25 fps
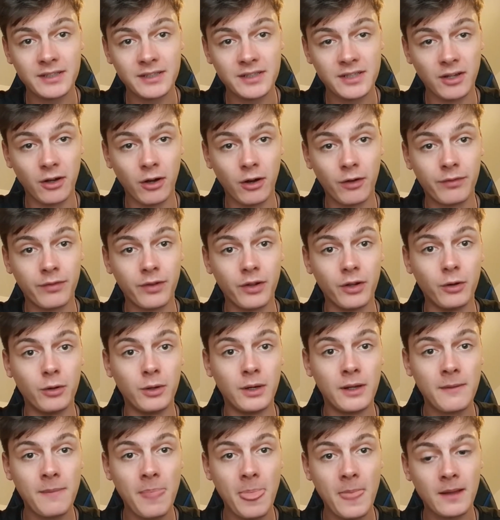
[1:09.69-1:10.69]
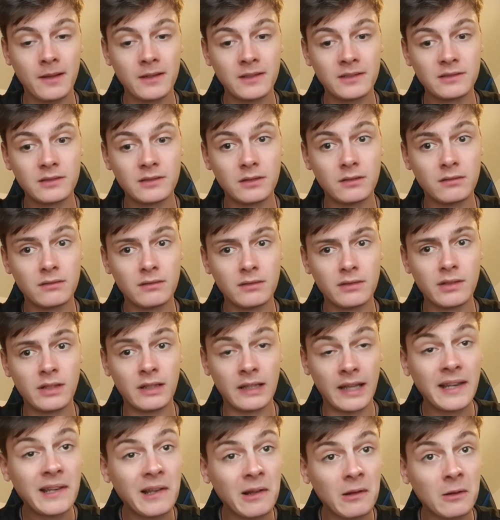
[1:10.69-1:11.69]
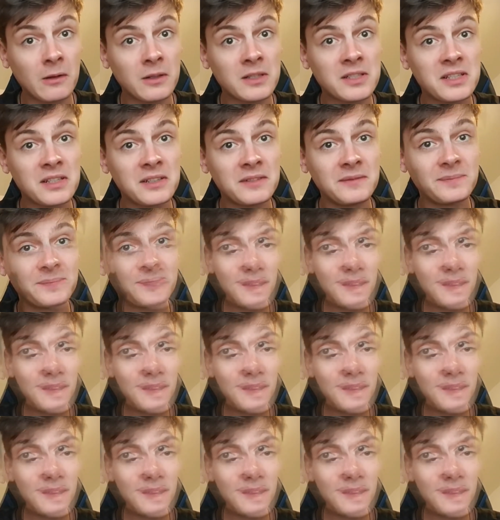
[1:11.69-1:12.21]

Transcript: tofu, lentils.